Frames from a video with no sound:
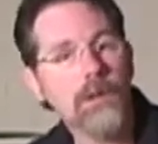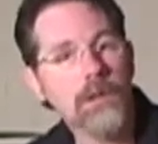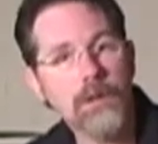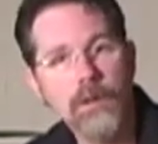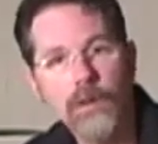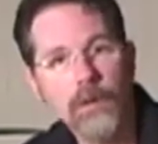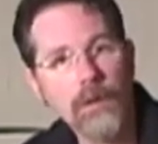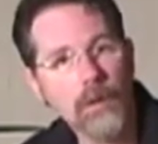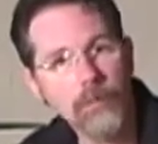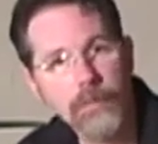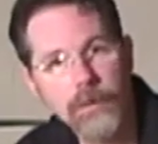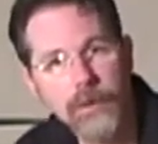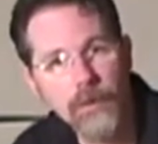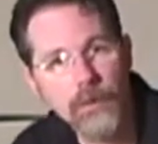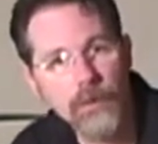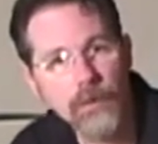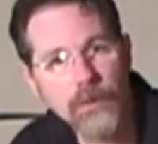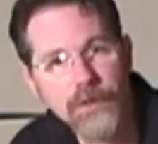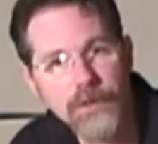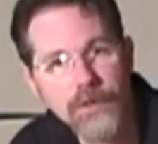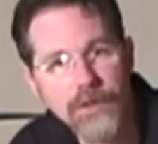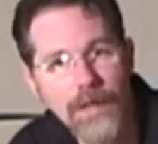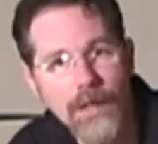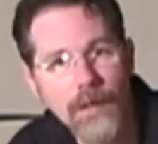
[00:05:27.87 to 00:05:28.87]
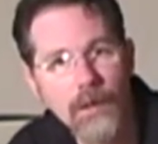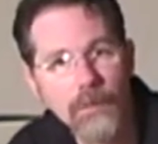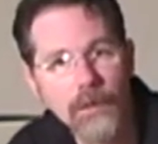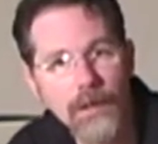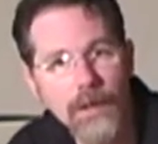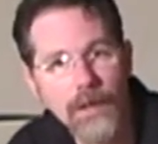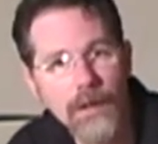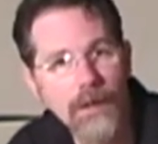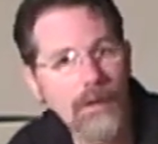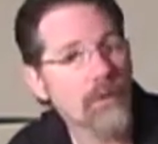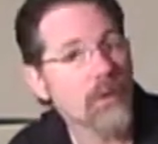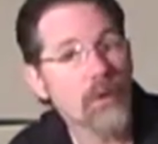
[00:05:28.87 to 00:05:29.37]
to your computer's sound
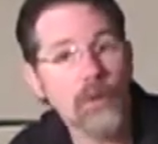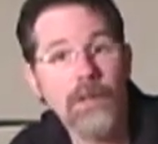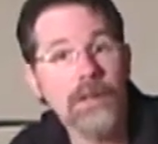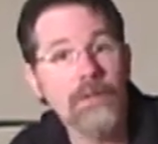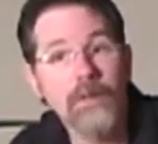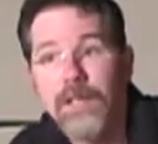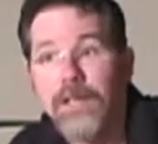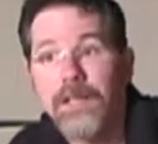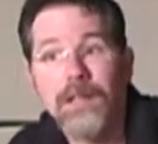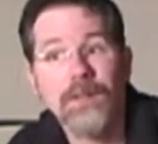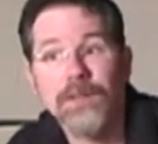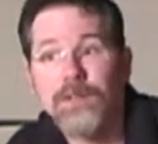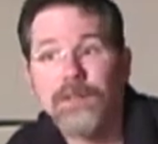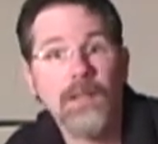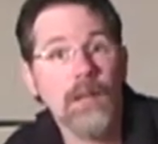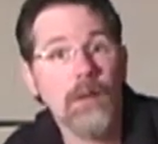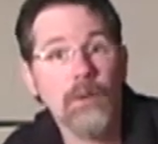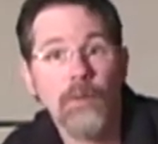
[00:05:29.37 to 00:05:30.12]
card or even a cassette